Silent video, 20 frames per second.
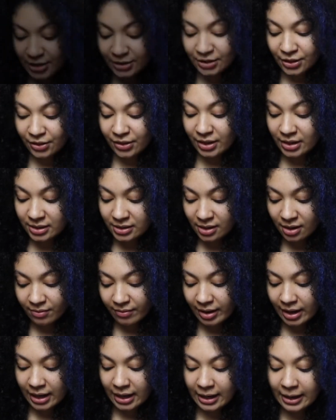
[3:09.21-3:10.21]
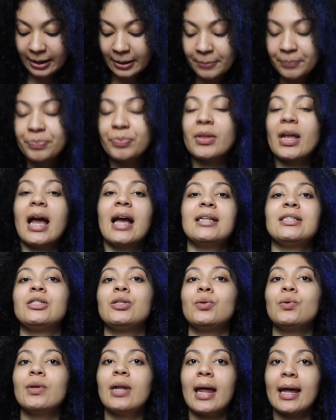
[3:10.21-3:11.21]
So this song right here, I
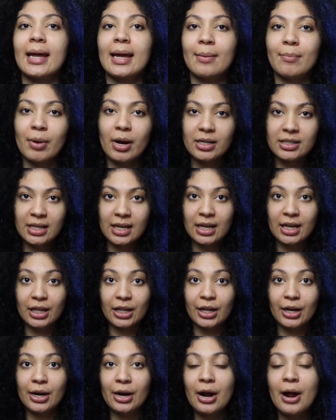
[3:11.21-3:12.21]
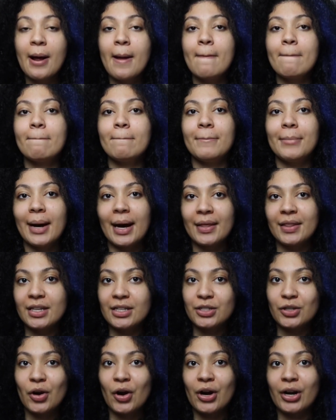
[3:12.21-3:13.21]
do like in particular by
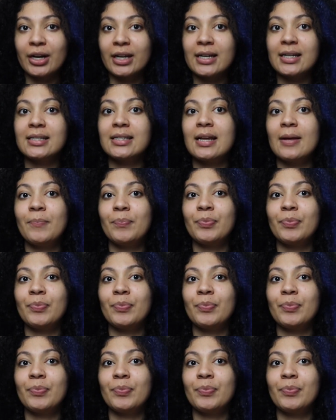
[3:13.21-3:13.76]
this artist.